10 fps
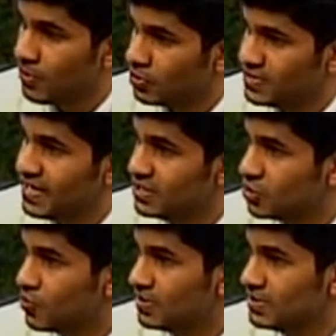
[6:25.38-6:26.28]
about 10 to
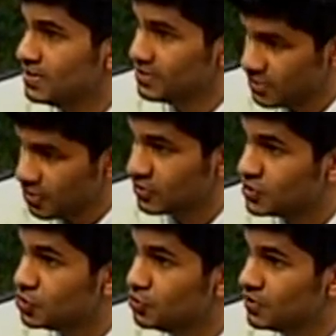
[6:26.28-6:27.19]
20 young
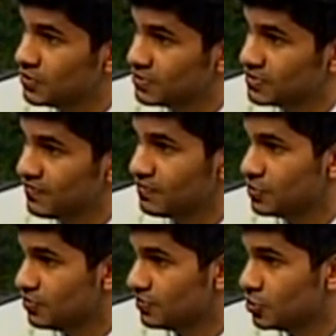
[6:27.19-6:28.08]
students from
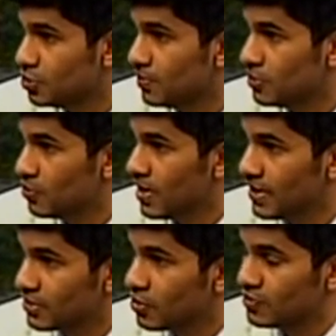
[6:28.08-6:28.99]

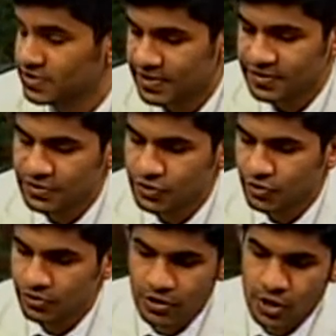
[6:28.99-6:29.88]
UWI and COSTAT and
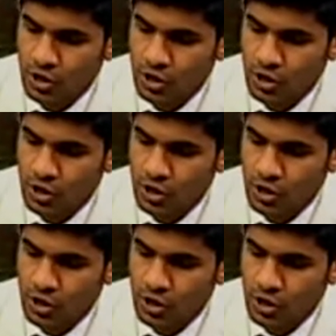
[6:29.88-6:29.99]
so on